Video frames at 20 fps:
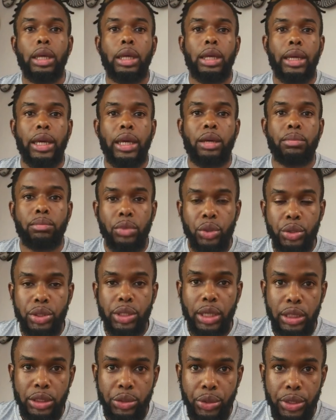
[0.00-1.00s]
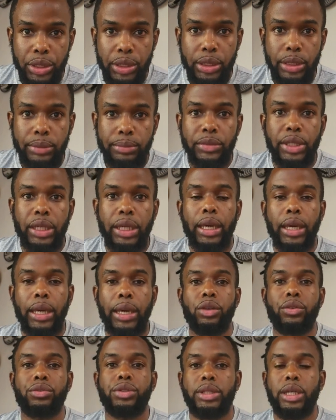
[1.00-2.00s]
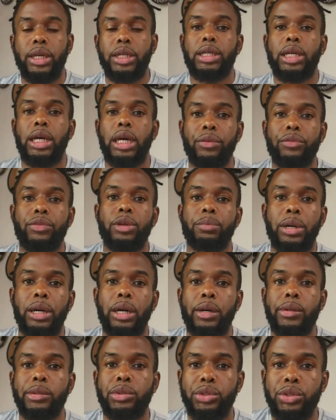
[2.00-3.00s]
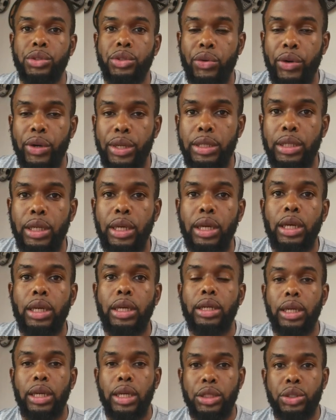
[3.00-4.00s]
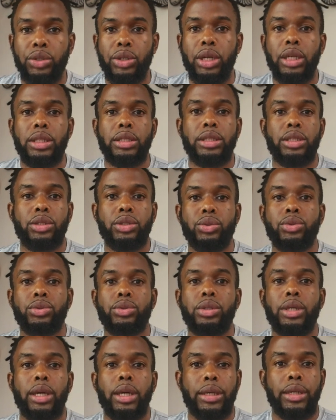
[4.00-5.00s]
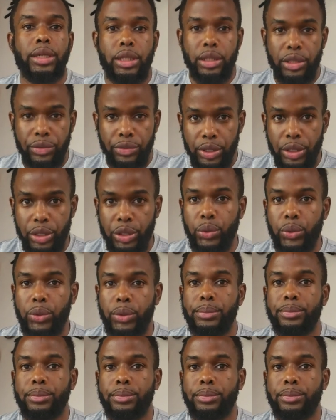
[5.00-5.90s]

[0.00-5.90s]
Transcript: Like most countries, head of states have the power to grant nationality to an individual.